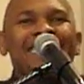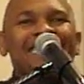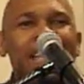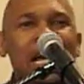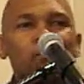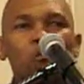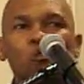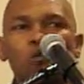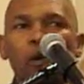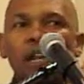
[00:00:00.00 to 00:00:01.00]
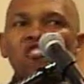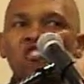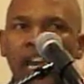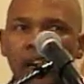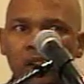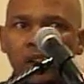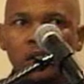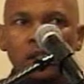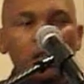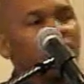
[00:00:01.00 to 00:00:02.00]
they're inside, because we want to check
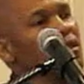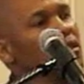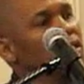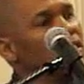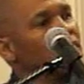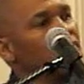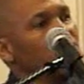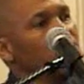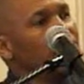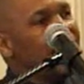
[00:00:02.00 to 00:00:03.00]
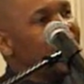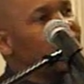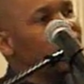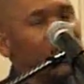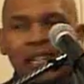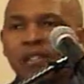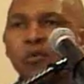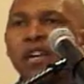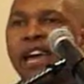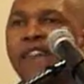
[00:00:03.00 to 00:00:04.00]
list
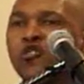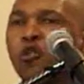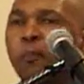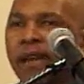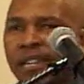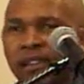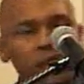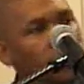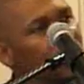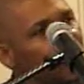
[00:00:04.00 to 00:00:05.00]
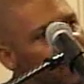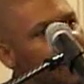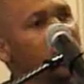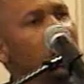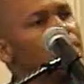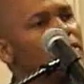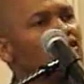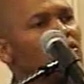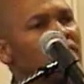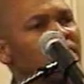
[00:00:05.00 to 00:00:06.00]
that we have so many different level
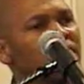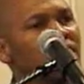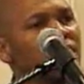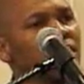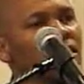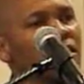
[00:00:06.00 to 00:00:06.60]
students.